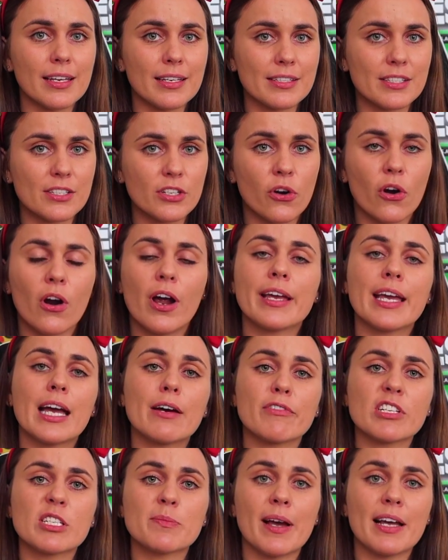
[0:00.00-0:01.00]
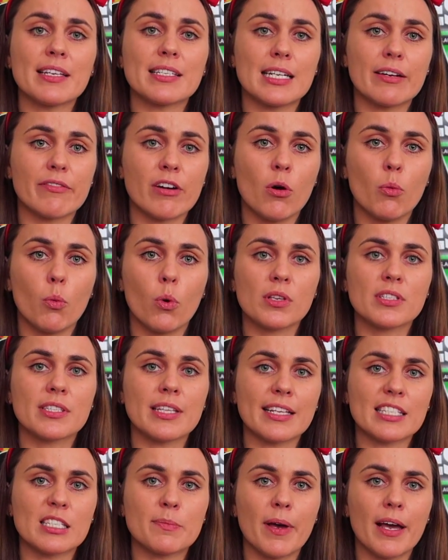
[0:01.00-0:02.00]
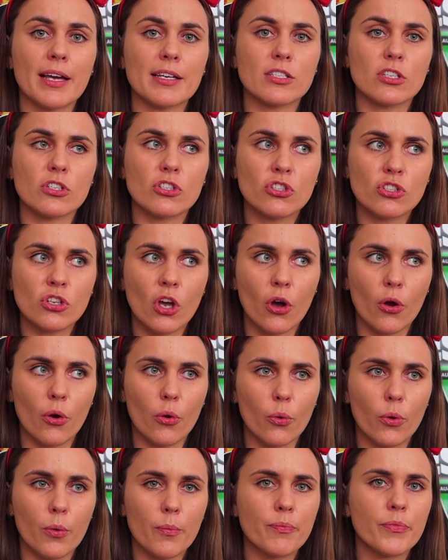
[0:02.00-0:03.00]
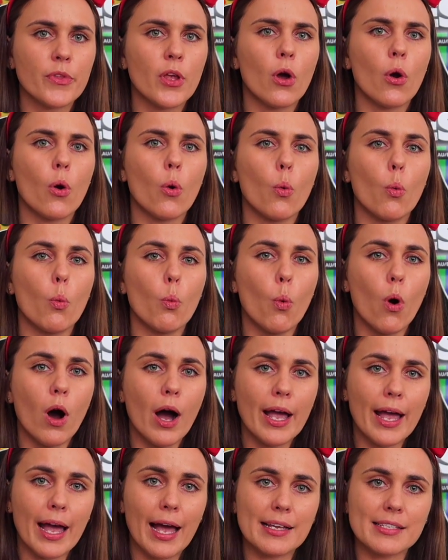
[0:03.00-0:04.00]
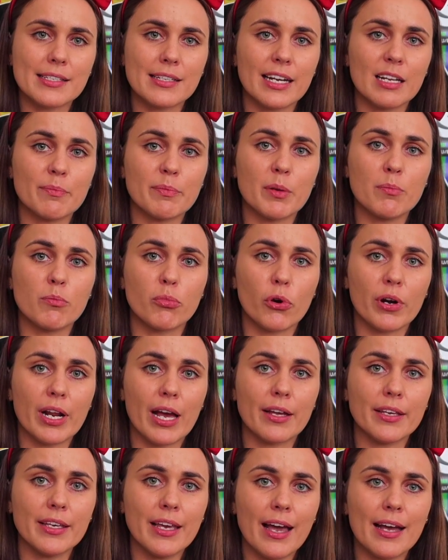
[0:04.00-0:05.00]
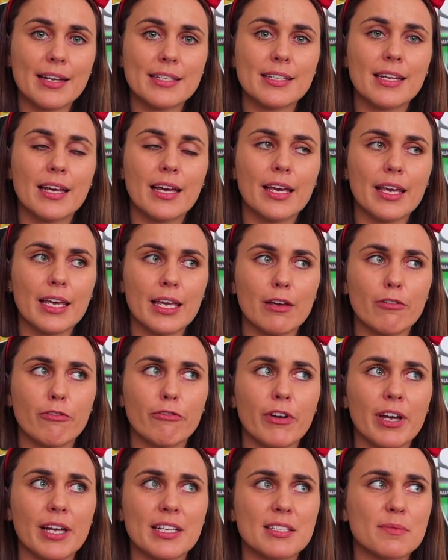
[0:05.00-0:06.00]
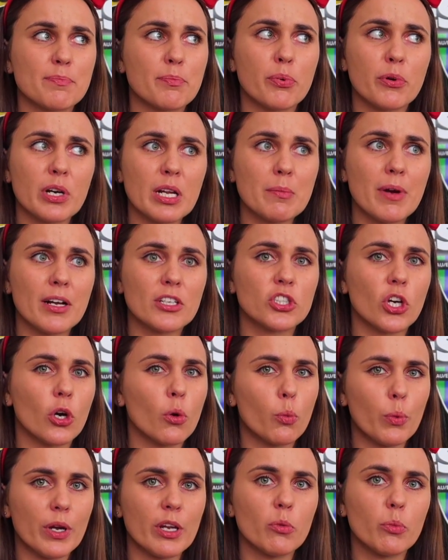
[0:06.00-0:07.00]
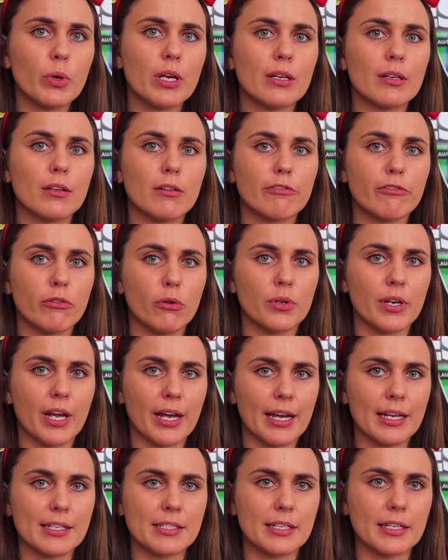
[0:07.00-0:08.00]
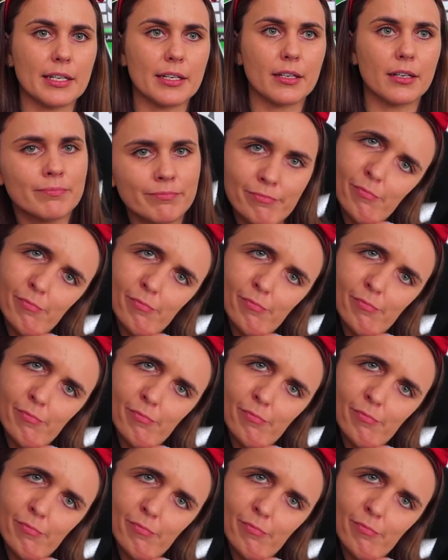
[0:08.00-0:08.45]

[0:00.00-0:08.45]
is crying out for space and everyone wants that space. So why hasn't it been brought out yet if it's pretty much a win-win for Niantic?